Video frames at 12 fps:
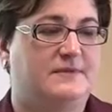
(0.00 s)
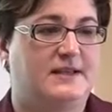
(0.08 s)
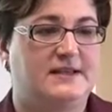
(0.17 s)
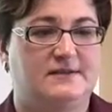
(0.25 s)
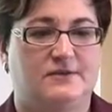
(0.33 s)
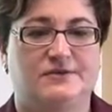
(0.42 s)

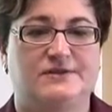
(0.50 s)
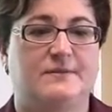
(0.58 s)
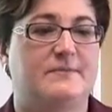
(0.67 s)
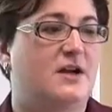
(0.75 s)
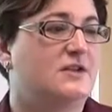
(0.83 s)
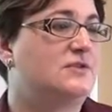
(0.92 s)
The, those
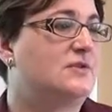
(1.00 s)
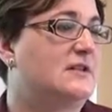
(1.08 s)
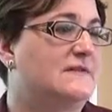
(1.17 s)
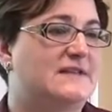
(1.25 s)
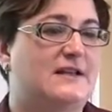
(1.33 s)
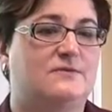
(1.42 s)

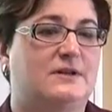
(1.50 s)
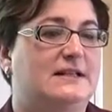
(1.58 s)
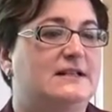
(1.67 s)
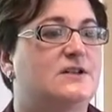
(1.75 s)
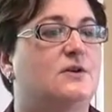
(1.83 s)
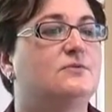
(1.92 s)
demonstratives that
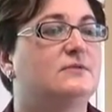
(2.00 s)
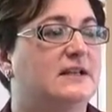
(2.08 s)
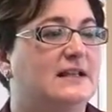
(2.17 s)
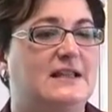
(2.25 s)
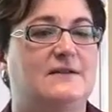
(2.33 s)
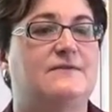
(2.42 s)
really
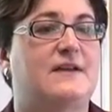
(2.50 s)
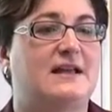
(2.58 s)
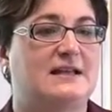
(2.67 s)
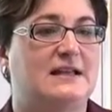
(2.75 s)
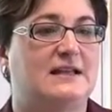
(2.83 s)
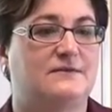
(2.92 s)
don't give
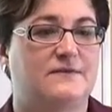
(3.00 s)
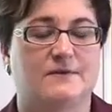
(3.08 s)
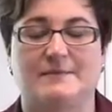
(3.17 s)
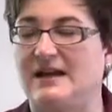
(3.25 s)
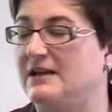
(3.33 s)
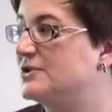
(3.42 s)
any
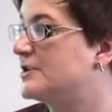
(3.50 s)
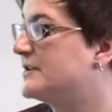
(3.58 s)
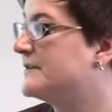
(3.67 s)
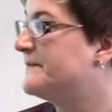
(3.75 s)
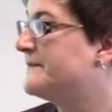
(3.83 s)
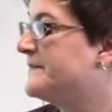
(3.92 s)

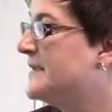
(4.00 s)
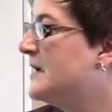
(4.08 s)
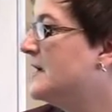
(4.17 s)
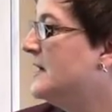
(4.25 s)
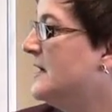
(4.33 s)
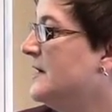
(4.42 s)
information.
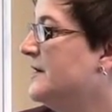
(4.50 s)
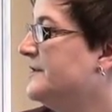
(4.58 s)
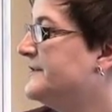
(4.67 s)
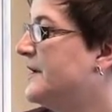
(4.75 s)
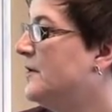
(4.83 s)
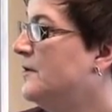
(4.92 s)

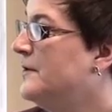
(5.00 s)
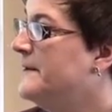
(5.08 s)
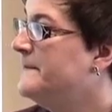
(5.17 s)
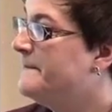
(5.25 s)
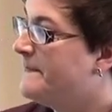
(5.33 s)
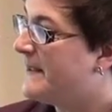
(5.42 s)
So
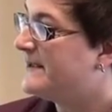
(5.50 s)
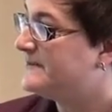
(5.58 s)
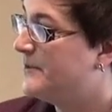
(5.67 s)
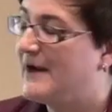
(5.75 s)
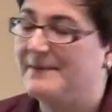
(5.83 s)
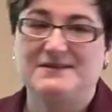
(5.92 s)
that's
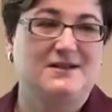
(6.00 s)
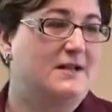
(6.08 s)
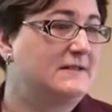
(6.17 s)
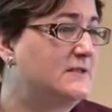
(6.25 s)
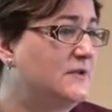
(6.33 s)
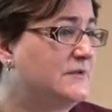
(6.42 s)
perhaps
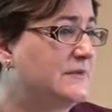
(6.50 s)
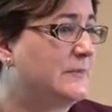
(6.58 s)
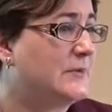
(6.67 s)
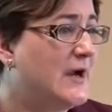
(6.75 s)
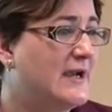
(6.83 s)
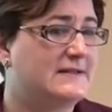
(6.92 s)
not so
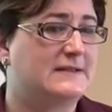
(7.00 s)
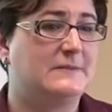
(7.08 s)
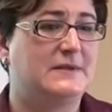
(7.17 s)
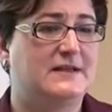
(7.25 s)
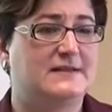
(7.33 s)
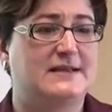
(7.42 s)

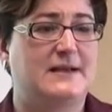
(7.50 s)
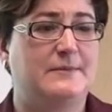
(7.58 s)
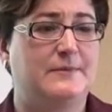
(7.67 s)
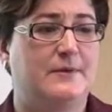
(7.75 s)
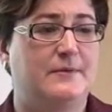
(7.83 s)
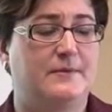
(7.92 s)
surprising, because
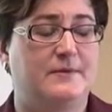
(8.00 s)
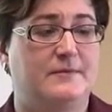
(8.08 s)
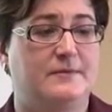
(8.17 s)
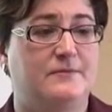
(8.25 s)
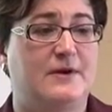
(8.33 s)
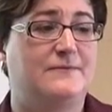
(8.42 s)
that pro
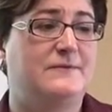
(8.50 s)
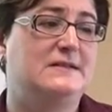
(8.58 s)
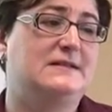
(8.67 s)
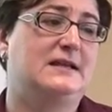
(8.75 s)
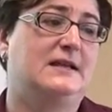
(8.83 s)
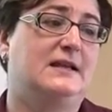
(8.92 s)

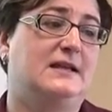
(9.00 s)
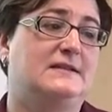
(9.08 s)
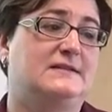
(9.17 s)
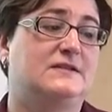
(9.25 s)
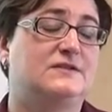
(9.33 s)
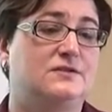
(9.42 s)
referencing
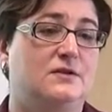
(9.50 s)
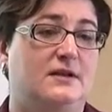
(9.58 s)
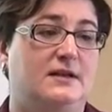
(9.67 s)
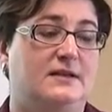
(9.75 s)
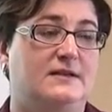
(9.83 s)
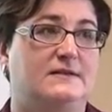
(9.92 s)
is, a,
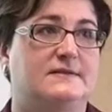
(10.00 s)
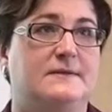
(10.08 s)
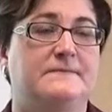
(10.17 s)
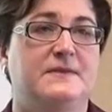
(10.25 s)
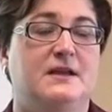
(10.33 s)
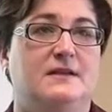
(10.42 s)
is,
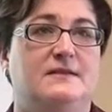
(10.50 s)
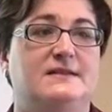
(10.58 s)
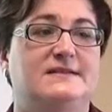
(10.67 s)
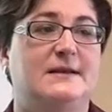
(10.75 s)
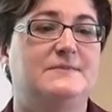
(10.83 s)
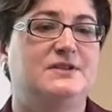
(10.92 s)
the
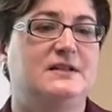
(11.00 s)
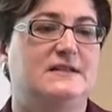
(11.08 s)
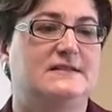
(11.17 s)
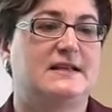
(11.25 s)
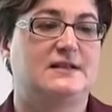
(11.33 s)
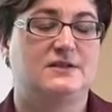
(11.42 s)
assumption
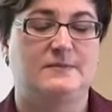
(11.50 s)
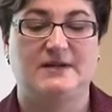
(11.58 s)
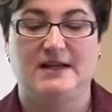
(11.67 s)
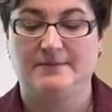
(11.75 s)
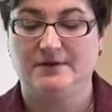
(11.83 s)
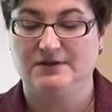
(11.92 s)
is that to
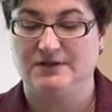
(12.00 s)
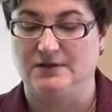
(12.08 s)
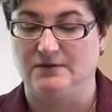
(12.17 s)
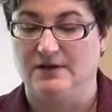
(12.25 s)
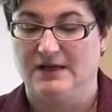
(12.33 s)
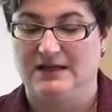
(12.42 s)
be able
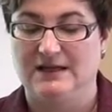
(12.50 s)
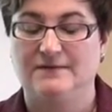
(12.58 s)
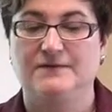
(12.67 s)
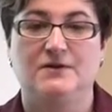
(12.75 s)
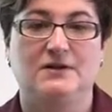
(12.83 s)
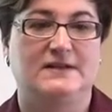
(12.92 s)
to
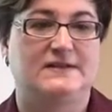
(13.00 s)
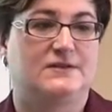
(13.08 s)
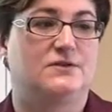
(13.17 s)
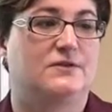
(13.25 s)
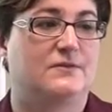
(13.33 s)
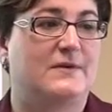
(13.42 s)
give your
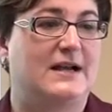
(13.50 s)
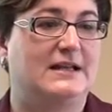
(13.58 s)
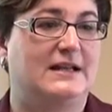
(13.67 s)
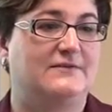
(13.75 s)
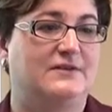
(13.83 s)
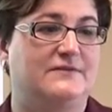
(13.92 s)
listener the
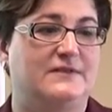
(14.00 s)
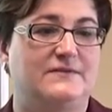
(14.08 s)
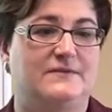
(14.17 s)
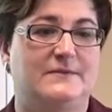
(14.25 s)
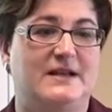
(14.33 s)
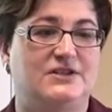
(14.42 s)
right level of
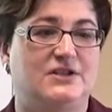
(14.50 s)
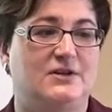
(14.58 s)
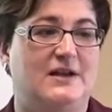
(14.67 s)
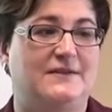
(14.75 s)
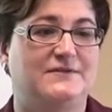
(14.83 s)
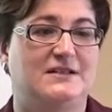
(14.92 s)
information,
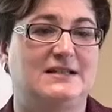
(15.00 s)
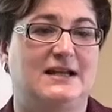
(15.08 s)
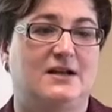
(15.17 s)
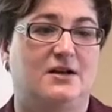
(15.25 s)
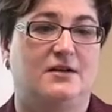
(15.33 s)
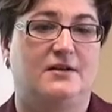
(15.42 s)
you have to
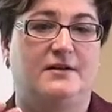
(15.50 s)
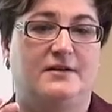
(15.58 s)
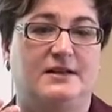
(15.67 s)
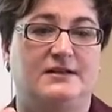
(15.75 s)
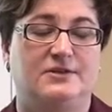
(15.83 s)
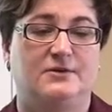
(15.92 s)
take
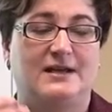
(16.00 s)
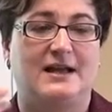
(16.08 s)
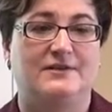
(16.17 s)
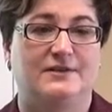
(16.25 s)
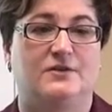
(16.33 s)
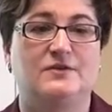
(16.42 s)
into
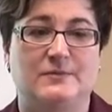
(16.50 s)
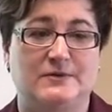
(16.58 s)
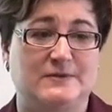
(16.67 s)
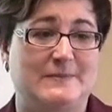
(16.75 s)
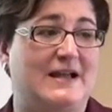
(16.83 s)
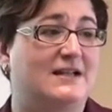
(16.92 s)
account their
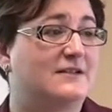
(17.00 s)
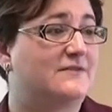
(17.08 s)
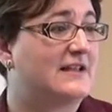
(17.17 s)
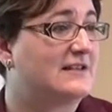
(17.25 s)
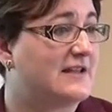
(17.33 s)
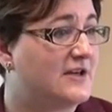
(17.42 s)
perspective
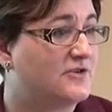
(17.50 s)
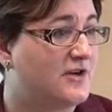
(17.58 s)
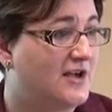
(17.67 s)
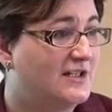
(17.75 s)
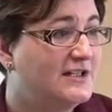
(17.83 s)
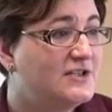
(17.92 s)
and their
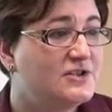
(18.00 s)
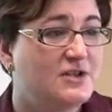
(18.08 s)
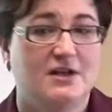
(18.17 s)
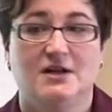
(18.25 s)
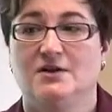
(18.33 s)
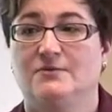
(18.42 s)
knowledge,
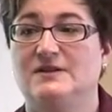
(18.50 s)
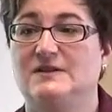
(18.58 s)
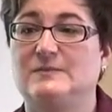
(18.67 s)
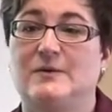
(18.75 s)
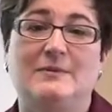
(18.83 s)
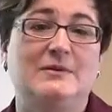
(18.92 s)
which
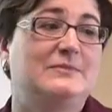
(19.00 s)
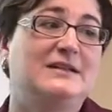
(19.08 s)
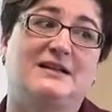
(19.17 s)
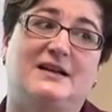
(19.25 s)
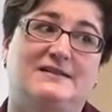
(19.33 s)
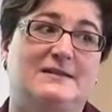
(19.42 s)
is
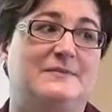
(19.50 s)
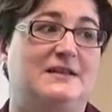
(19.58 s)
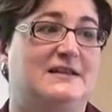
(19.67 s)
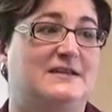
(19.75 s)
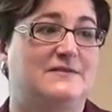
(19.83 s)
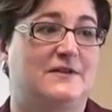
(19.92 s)
probably not
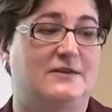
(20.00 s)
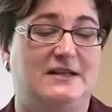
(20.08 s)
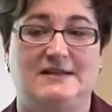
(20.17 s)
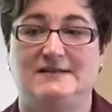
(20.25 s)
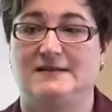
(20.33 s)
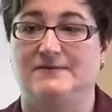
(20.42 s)
something that's very
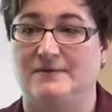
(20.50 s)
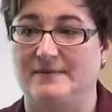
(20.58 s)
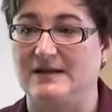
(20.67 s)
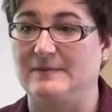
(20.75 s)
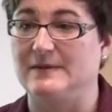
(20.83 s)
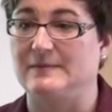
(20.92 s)
easy for
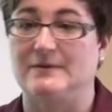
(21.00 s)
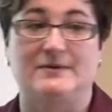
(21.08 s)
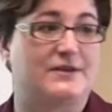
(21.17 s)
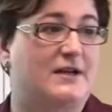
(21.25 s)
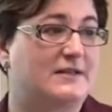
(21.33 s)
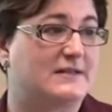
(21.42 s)
many people
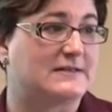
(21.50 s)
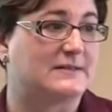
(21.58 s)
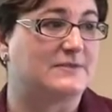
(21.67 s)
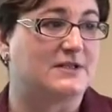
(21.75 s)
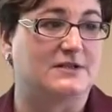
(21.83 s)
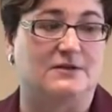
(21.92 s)
with
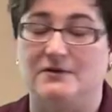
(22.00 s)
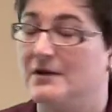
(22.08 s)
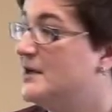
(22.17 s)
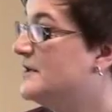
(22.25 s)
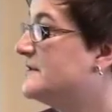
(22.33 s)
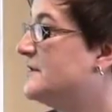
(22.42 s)
autism to do.
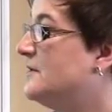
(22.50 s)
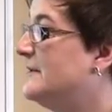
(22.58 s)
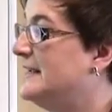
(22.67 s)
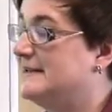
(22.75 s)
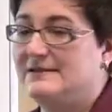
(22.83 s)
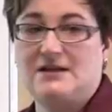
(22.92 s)
So
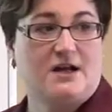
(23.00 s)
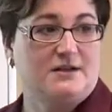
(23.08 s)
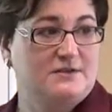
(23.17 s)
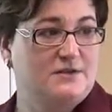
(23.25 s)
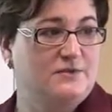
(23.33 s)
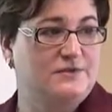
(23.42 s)
it's
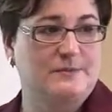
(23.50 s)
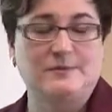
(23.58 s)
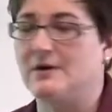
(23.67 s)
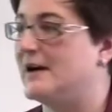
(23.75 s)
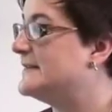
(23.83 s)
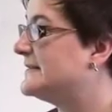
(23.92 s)
not so
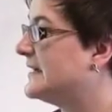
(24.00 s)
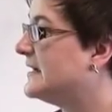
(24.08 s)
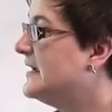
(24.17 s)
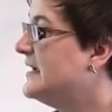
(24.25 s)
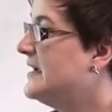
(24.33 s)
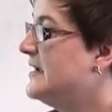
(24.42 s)
surprising.
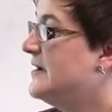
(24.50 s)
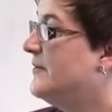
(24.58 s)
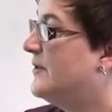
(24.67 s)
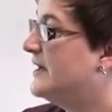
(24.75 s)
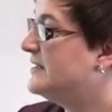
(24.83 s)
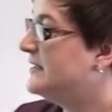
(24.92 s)

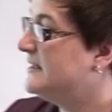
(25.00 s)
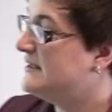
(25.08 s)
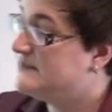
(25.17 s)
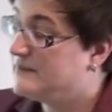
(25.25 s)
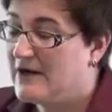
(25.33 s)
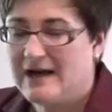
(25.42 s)
What
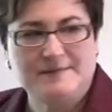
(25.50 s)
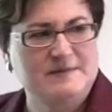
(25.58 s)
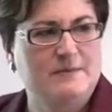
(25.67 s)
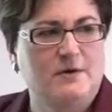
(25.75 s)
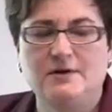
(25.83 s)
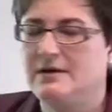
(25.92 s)
is
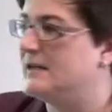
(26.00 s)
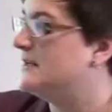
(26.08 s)
perhaps more